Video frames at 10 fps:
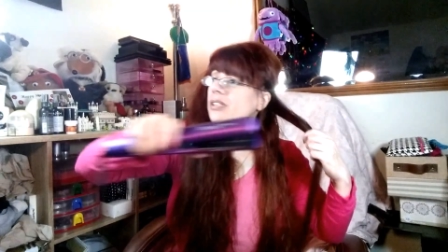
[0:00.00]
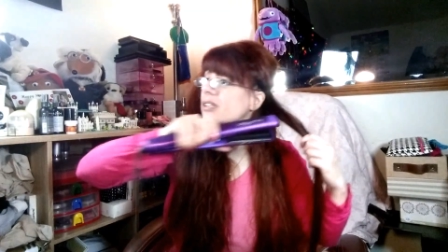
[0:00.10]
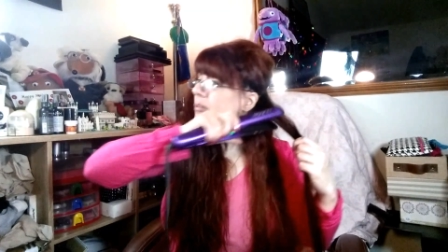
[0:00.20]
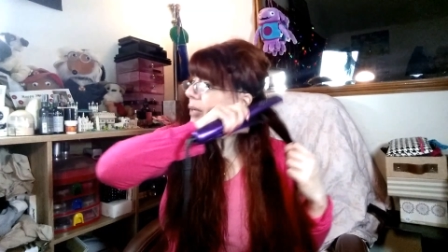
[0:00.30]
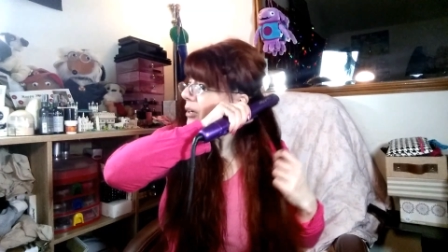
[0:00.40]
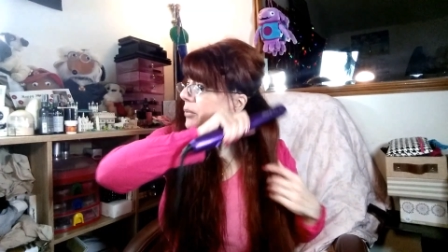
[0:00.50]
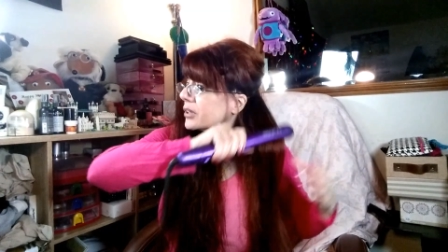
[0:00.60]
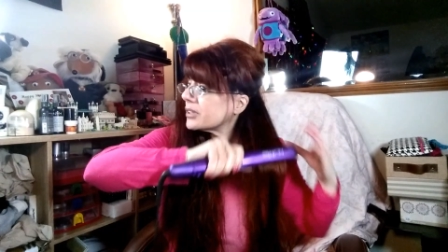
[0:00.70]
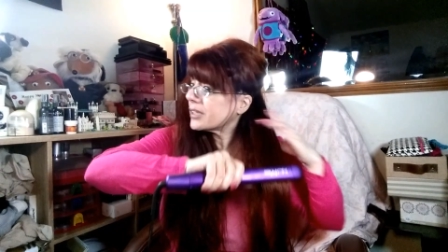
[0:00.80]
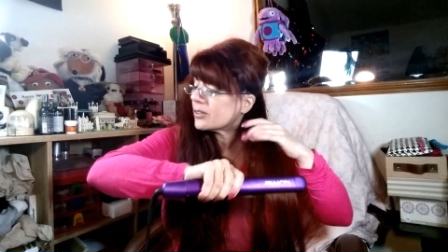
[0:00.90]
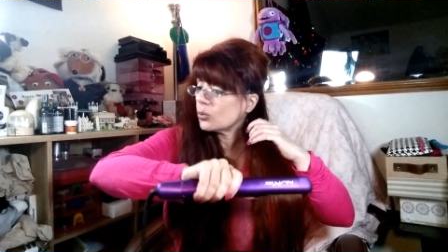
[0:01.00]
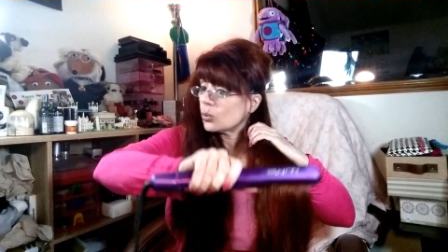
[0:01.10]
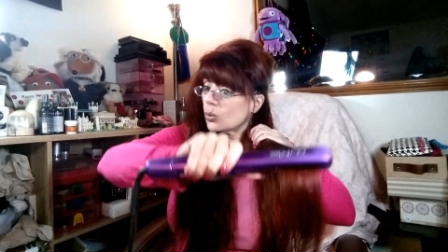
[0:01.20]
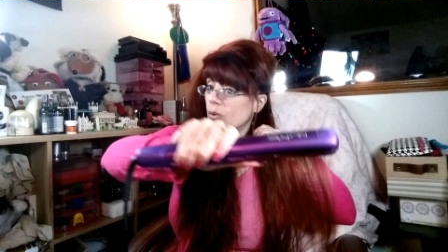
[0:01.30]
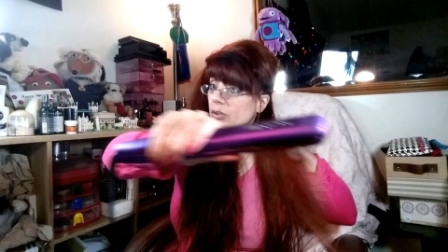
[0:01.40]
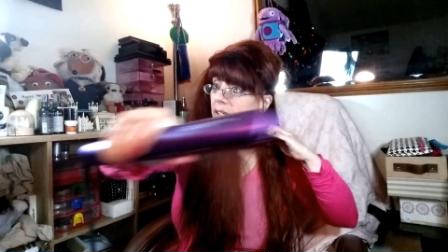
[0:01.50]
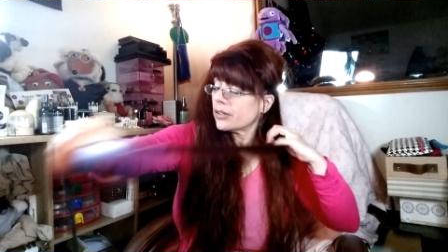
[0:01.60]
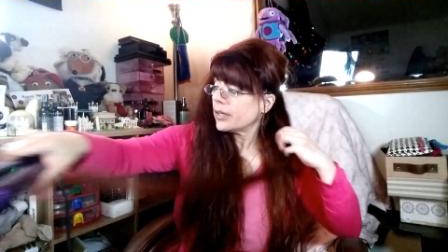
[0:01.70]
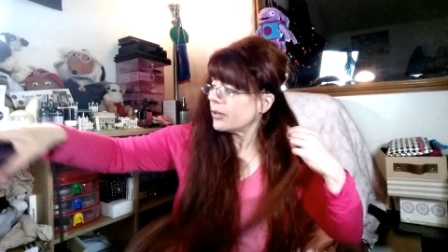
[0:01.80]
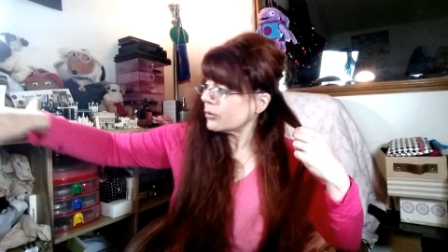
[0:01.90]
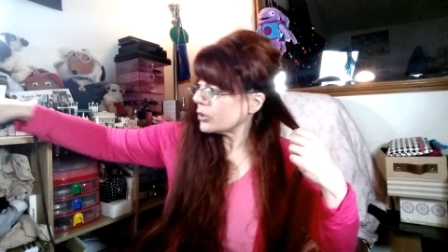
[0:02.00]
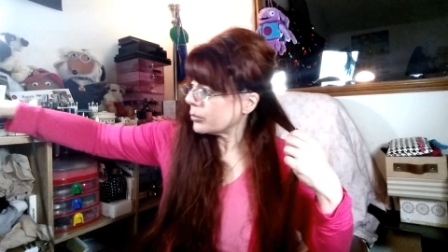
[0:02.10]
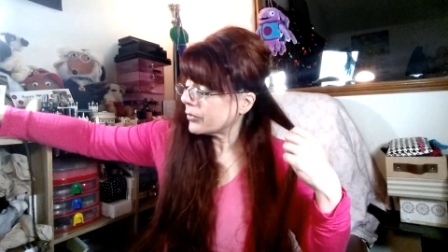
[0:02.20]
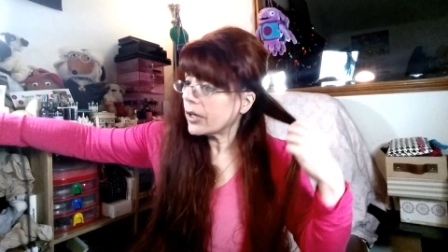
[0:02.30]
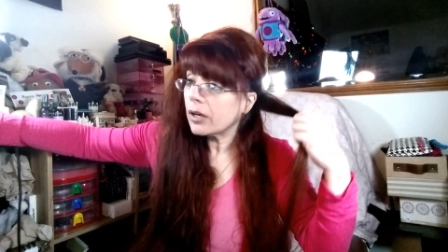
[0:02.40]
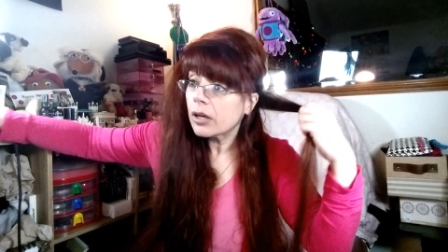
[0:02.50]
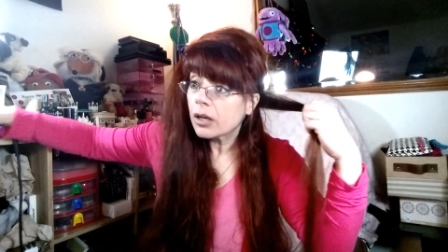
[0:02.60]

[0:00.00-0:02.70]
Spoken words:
it doesn't matter, because there's all the other hair on top of it.